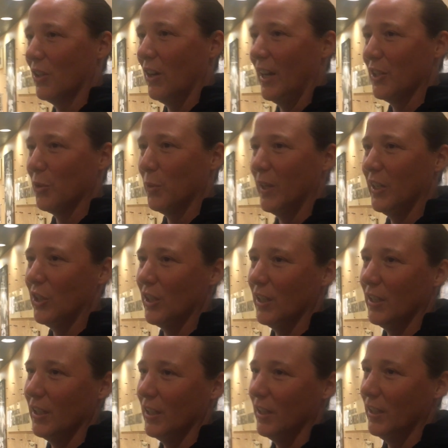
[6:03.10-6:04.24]

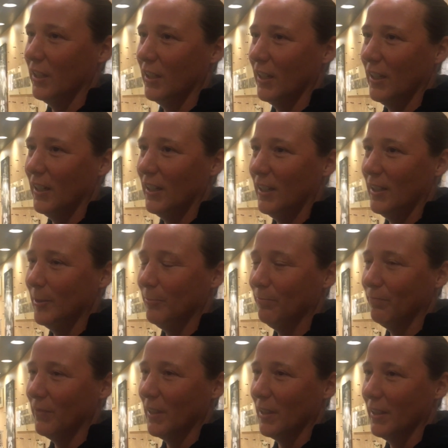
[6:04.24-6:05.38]
graduation and um,
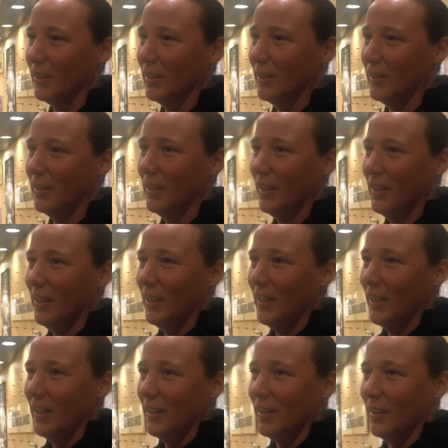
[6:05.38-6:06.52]
the
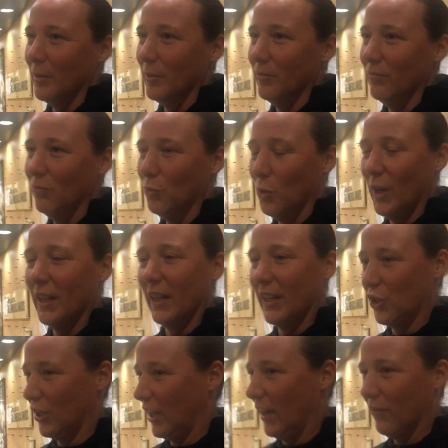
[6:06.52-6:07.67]
the what
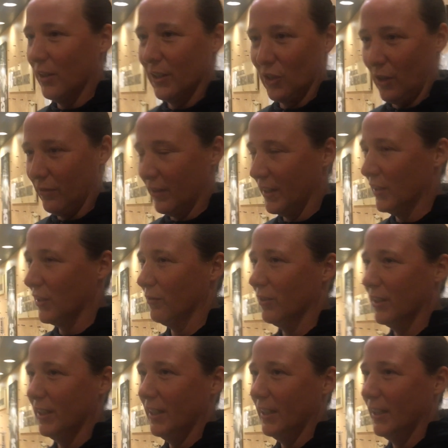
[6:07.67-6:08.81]
Lasha gave us
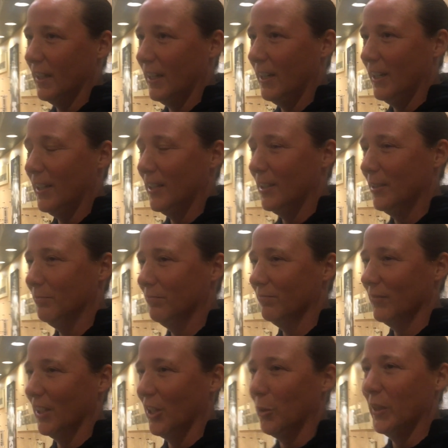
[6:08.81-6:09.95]
offensively. Um,
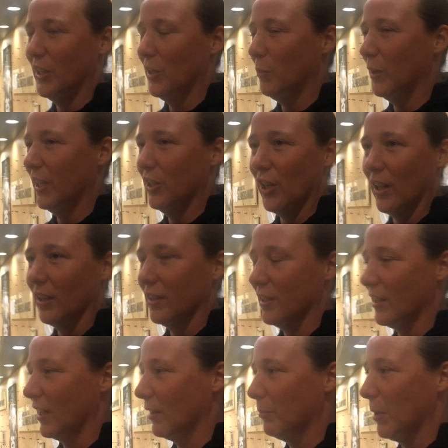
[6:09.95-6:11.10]
you know, we we need Jalen to
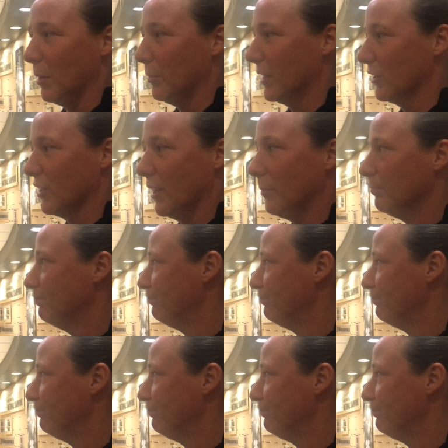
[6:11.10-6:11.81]
take a, a bigger step.